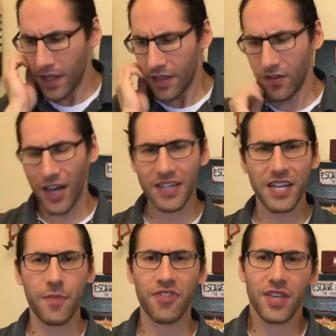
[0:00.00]
there are a lot of
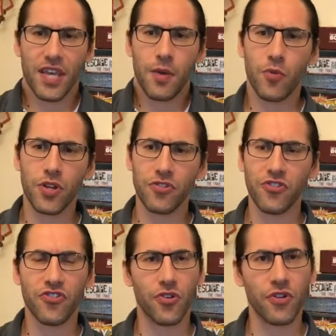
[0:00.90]
times in the game where you're
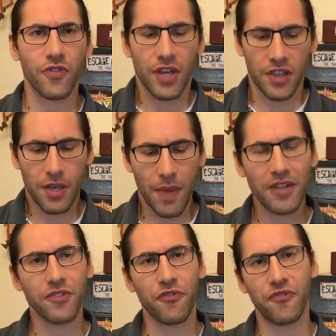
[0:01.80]
just sort of, the
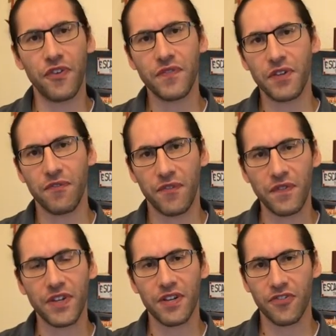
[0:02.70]
amount of
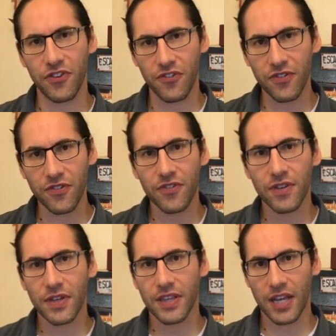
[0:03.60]
50-50 decisions
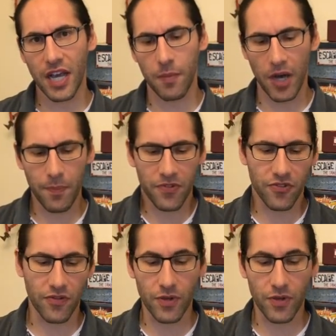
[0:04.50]
that come up and sort of,